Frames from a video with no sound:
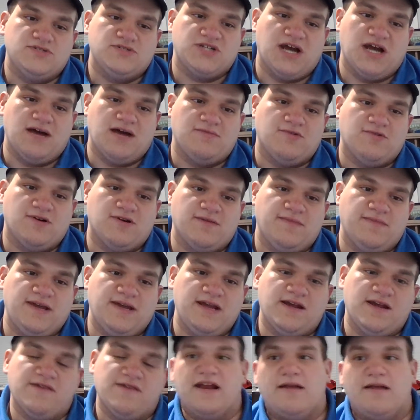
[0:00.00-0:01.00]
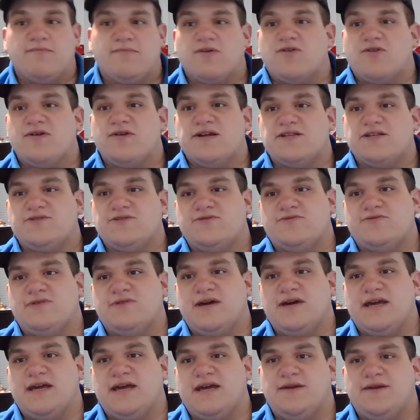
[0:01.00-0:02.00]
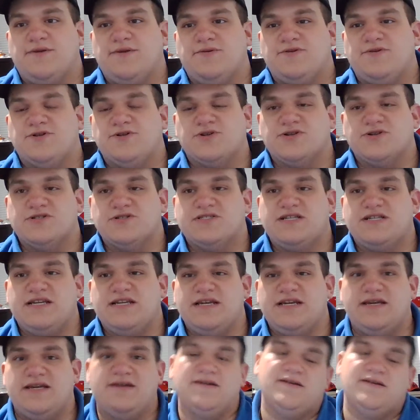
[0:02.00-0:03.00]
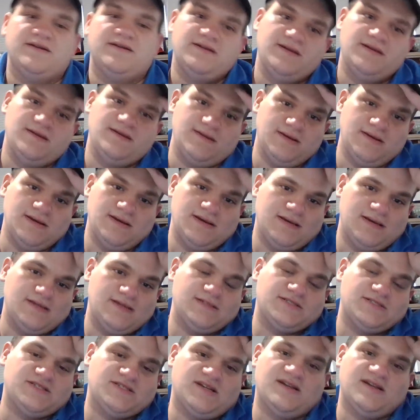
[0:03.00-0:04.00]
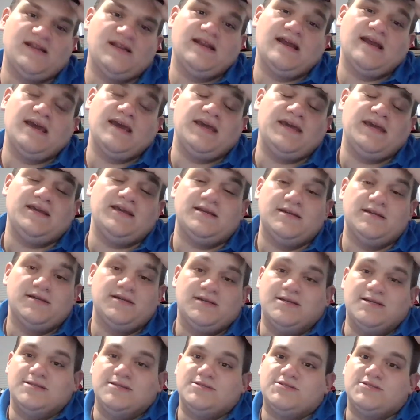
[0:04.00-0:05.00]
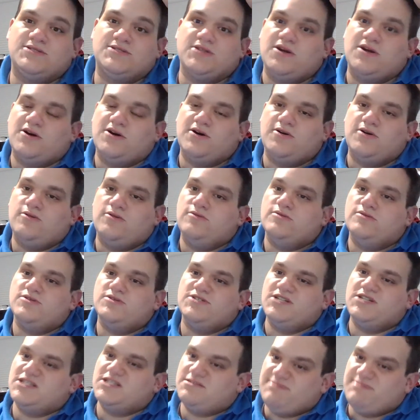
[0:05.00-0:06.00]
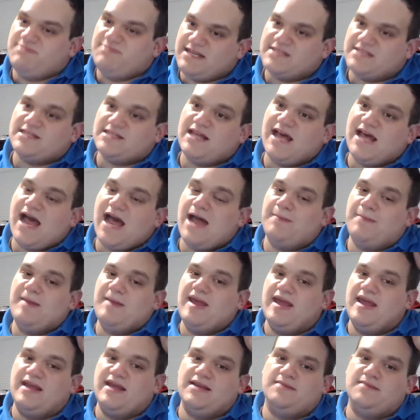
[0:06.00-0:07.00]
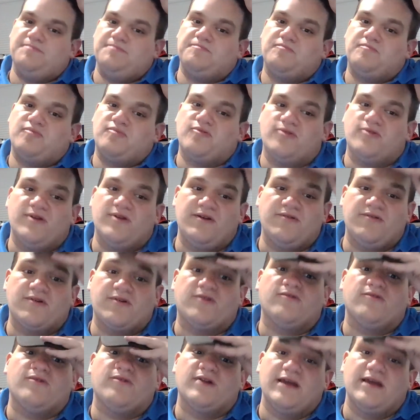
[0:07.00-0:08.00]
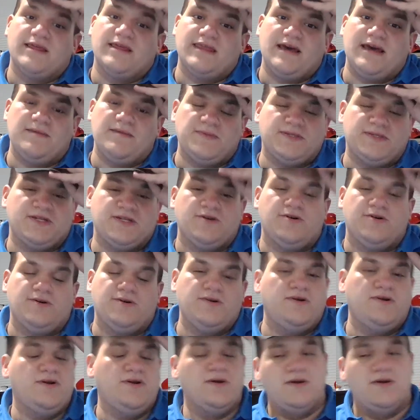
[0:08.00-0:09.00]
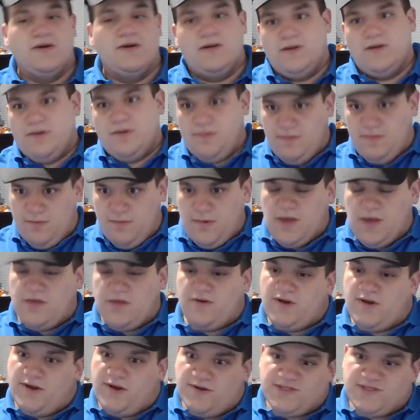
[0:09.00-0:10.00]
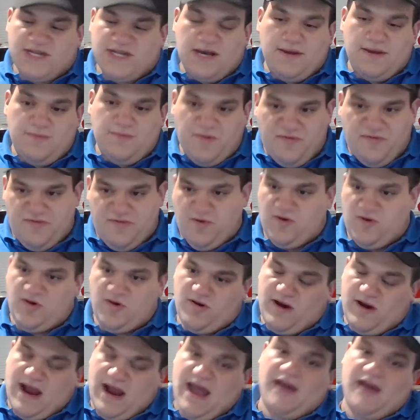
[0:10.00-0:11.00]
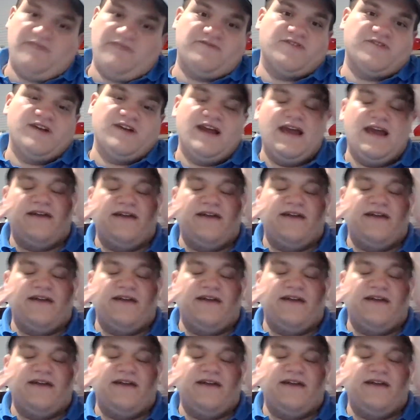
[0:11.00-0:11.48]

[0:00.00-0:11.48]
John Boy meet that I'm going to in New Jersey Sunday night. So just because of that, I may end up pre-recording the episode, whether it goes out before or after I